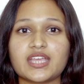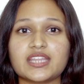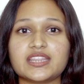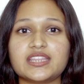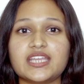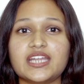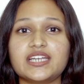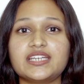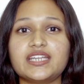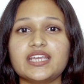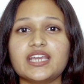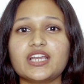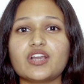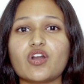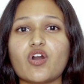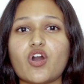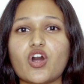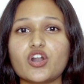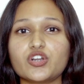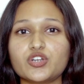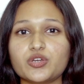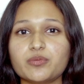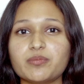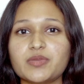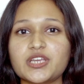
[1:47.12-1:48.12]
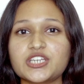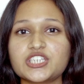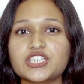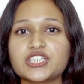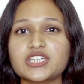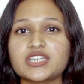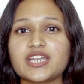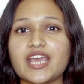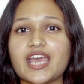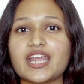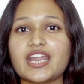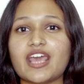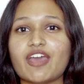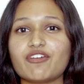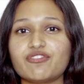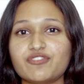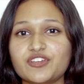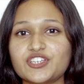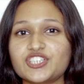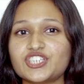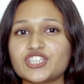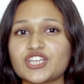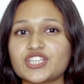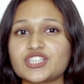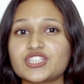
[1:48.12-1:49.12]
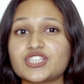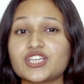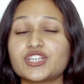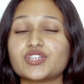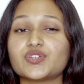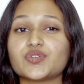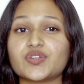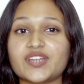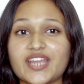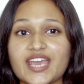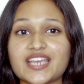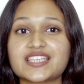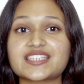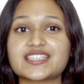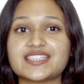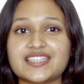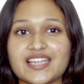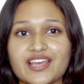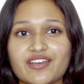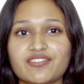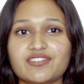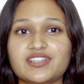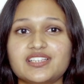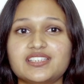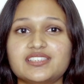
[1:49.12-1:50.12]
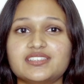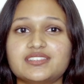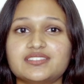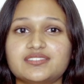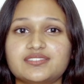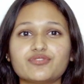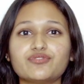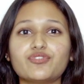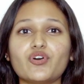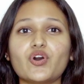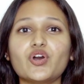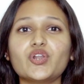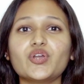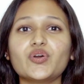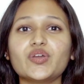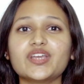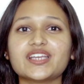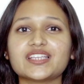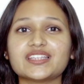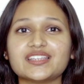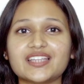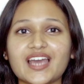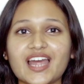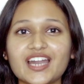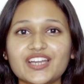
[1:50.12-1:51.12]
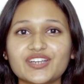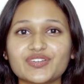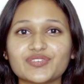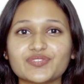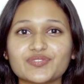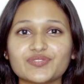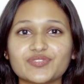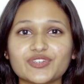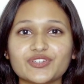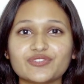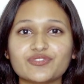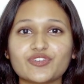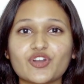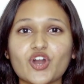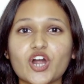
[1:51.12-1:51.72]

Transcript: They take automation and efficiency to next level. Following that, we've